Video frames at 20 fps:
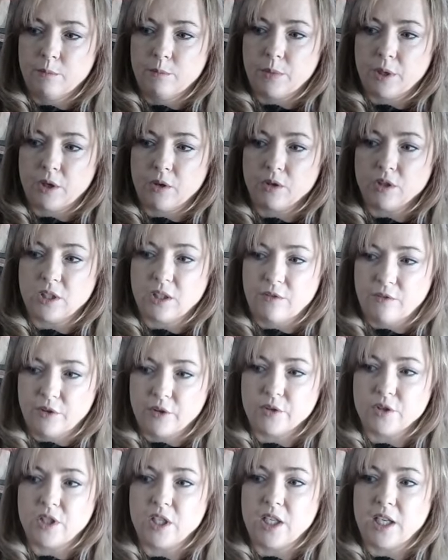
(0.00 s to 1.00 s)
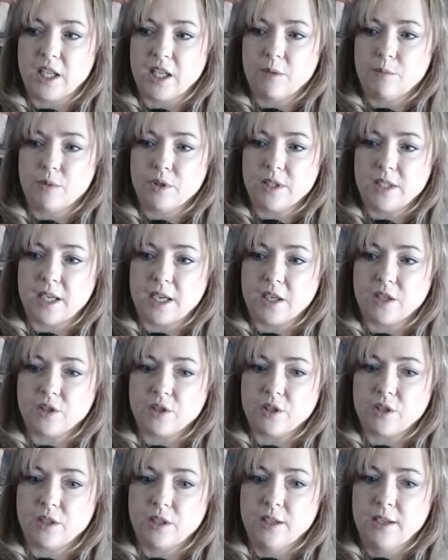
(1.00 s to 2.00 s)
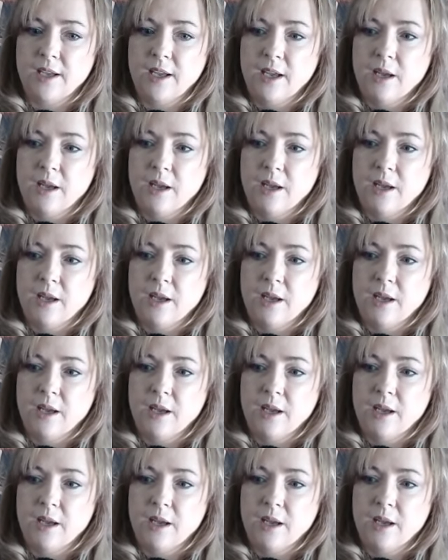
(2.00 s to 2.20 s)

because she felt she needed protection.